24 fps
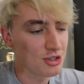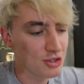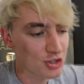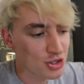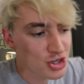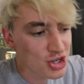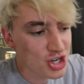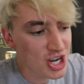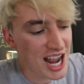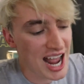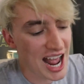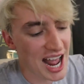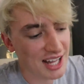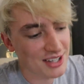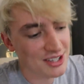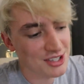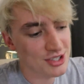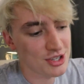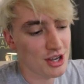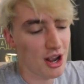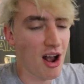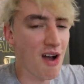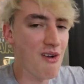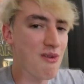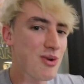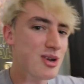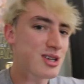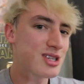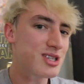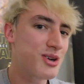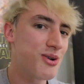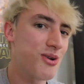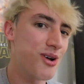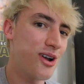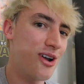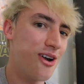chats of
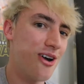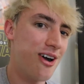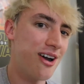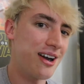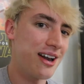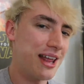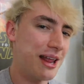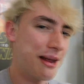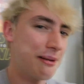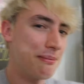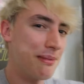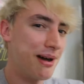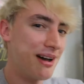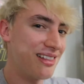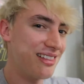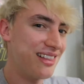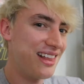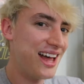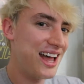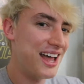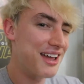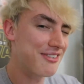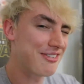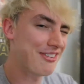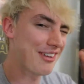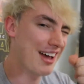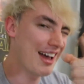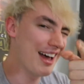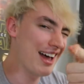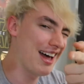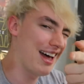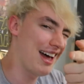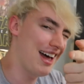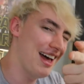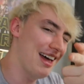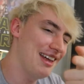what's going on in my life.
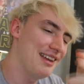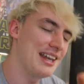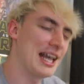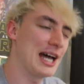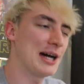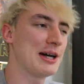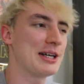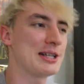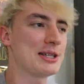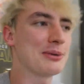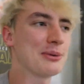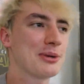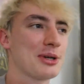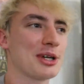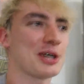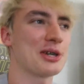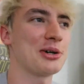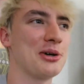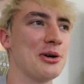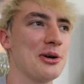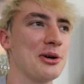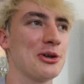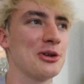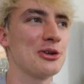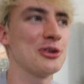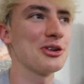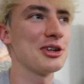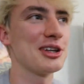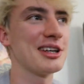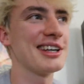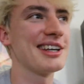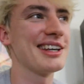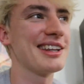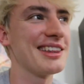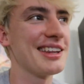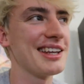No, I don't want to call
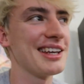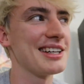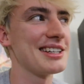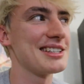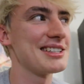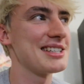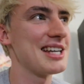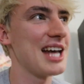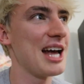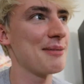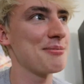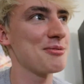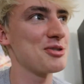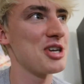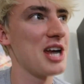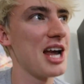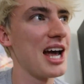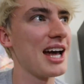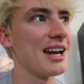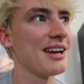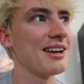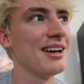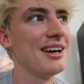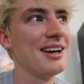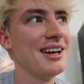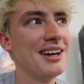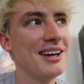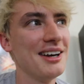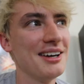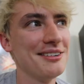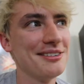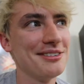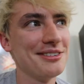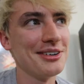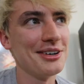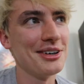the thing Snapchat
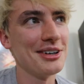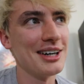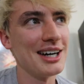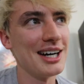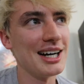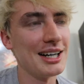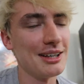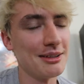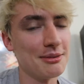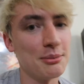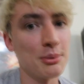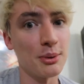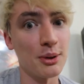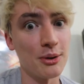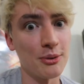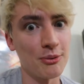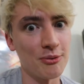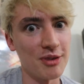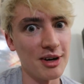for, well,